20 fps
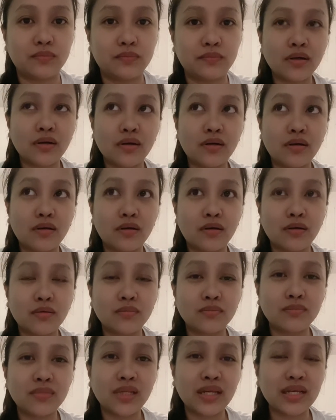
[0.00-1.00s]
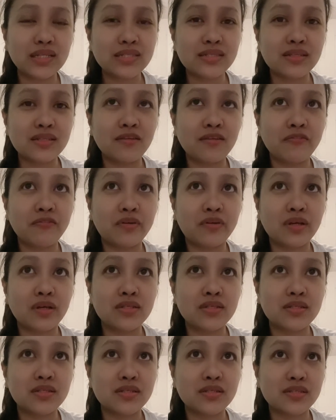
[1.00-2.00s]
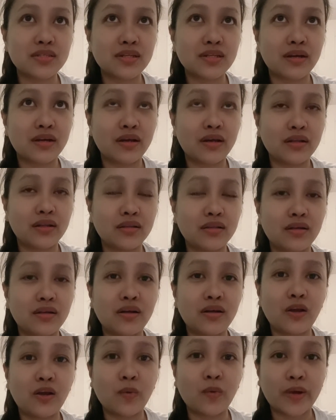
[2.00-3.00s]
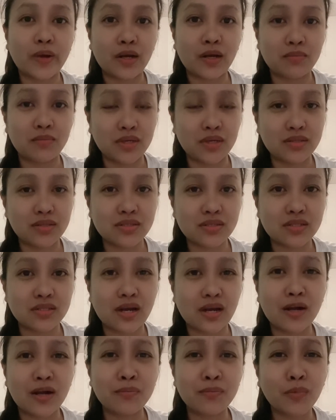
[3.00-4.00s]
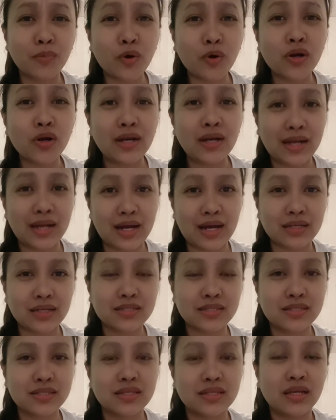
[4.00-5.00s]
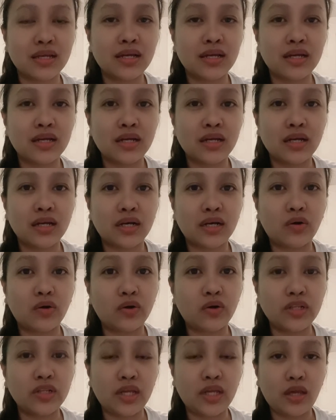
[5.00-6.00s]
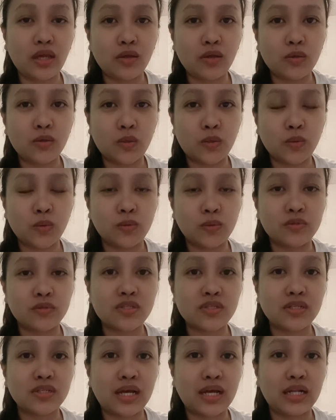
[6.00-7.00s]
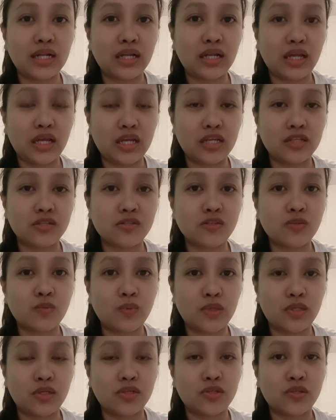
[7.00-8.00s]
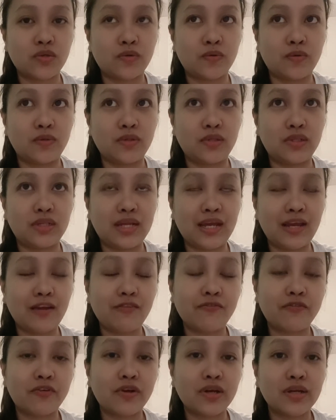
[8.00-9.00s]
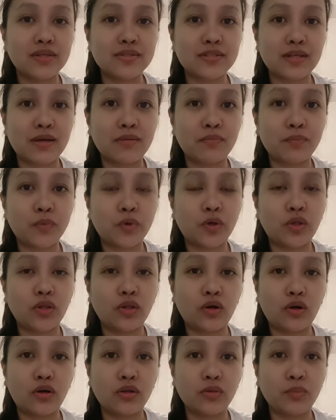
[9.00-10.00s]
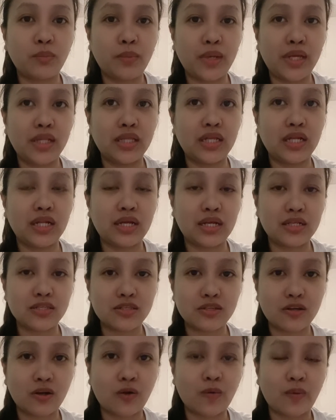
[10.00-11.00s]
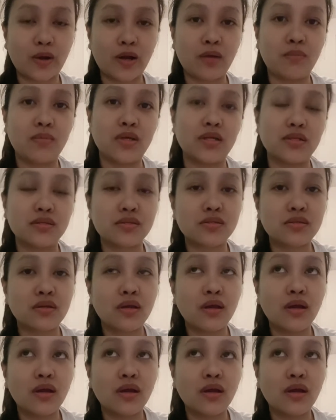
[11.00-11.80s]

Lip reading: Next difference is that the requirements are more lax on EU rules than in Swedish rule. Like for example, on maintenance requirements.